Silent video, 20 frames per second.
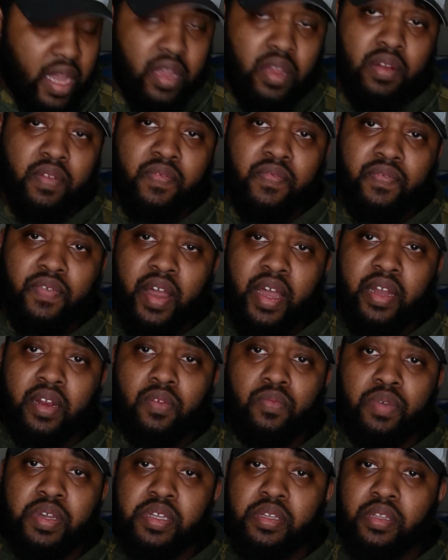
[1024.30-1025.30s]
couldn't find a
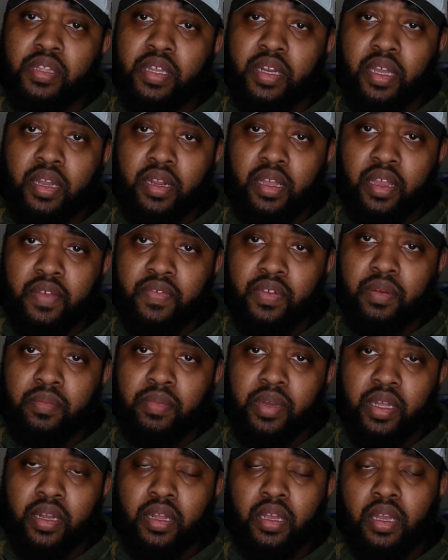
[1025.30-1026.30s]
reason that he'd given,
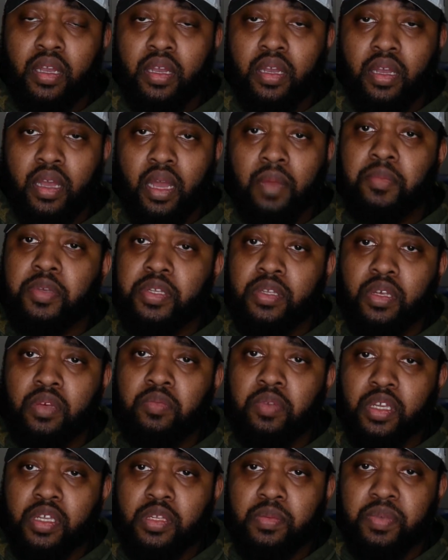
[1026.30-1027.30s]
but I'm
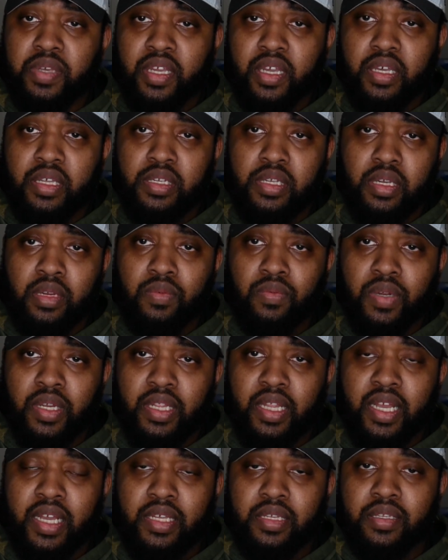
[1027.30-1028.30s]
assuming it's because he
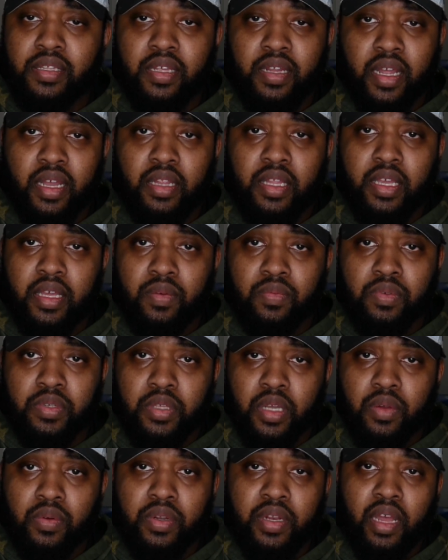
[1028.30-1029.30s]
realized that Elliot was
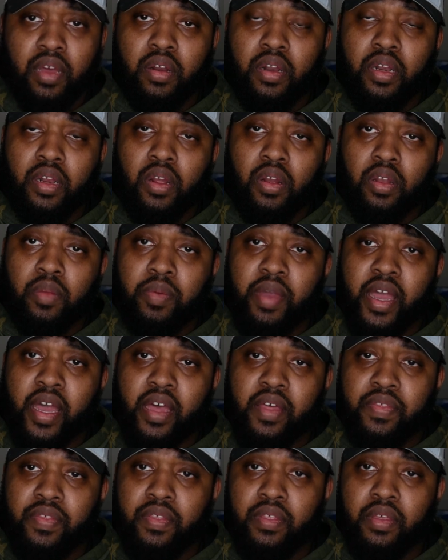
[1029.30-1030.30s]
going down a dark
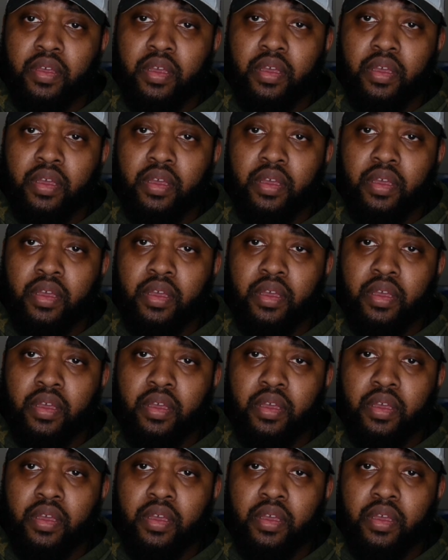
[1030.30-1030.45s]
path